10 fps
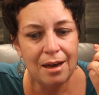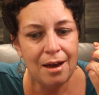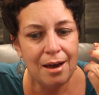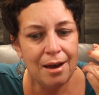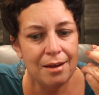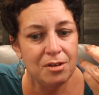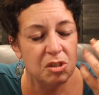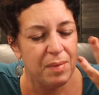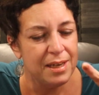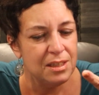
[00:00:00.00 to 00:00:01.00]
Uh,
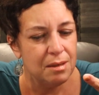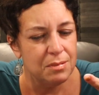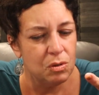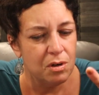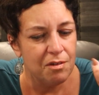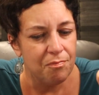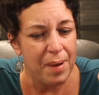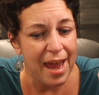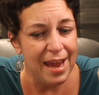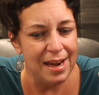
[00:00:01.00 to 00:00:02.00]
there's been some sort of
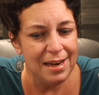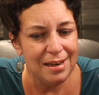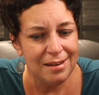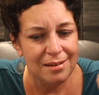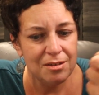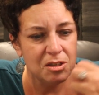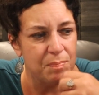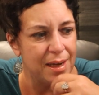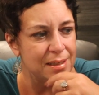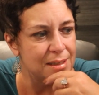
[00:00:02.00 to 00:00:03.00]
pain. There's
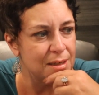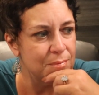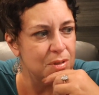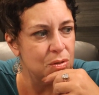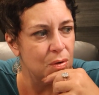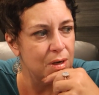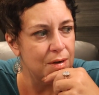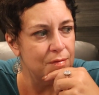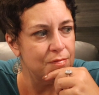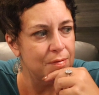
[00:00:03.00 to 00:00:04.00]
been some sort
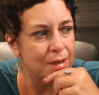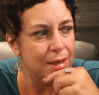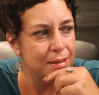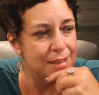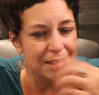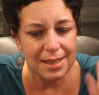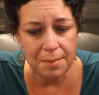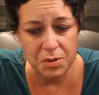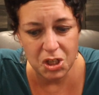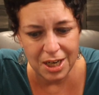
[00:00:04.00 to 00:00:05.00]
of uh,
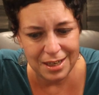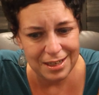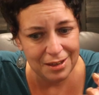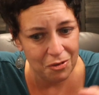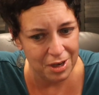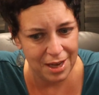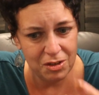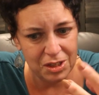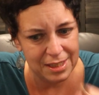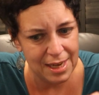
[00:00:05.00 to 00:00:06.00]
deception. Okay,
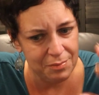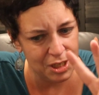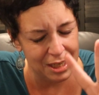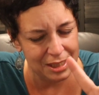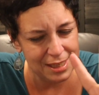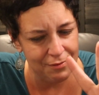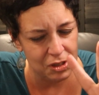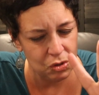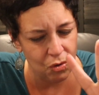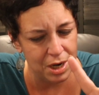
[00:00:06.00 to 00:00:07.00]
there's deception in the
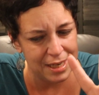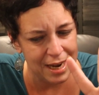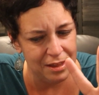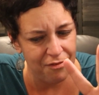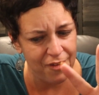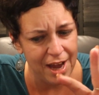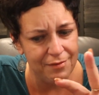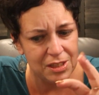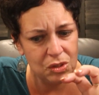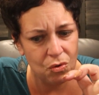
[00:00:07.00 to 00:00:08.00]
Seven of Swords and the
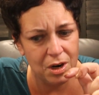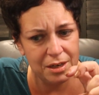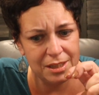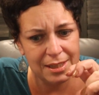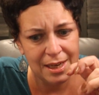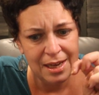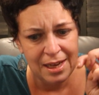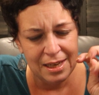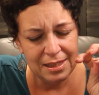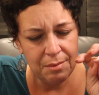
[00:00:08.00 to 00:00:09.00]
Five of Swords.
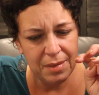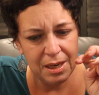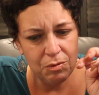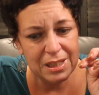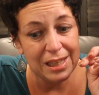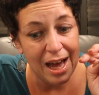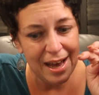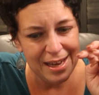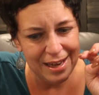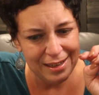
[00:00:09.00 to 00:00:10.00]
Somebody was
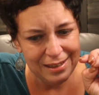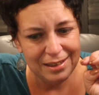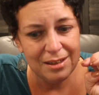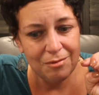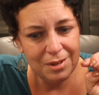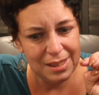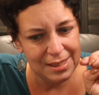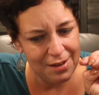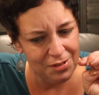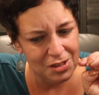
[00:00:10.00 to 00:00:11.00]
lying with the
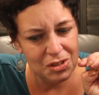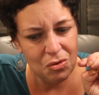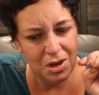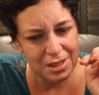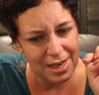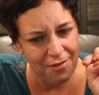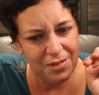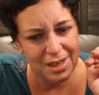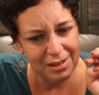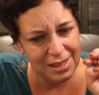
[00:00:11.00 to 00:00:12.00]
Seven of Swords,
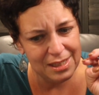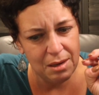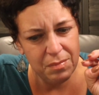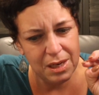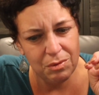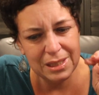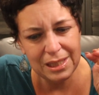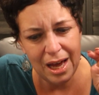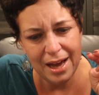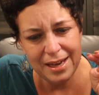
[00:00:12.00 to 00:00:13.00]
definitely. Somebody was
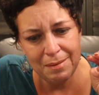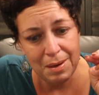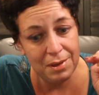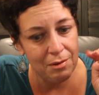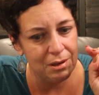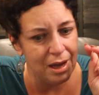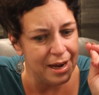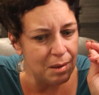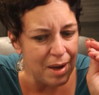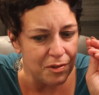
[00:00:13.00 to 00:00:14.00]
lying. Maybe they were
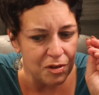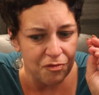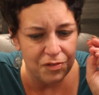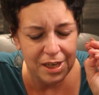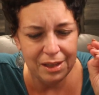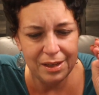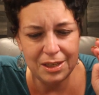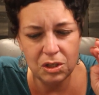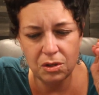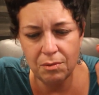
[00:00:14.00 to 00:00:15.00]
lying about their
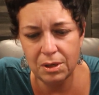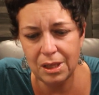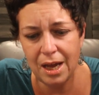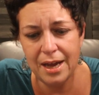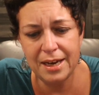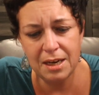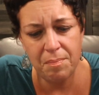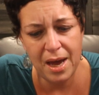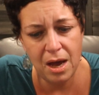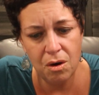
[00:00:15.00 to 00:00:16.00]
feelings or they were lying
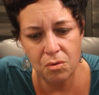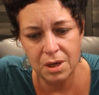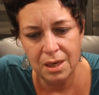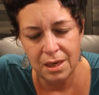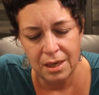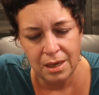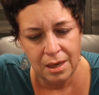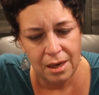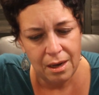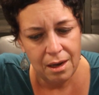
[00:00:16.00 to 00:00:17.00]
about.
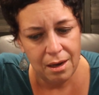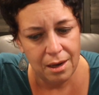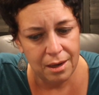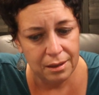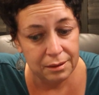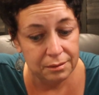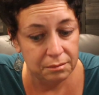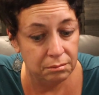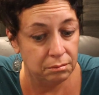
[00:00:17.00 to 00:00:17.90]
Uh,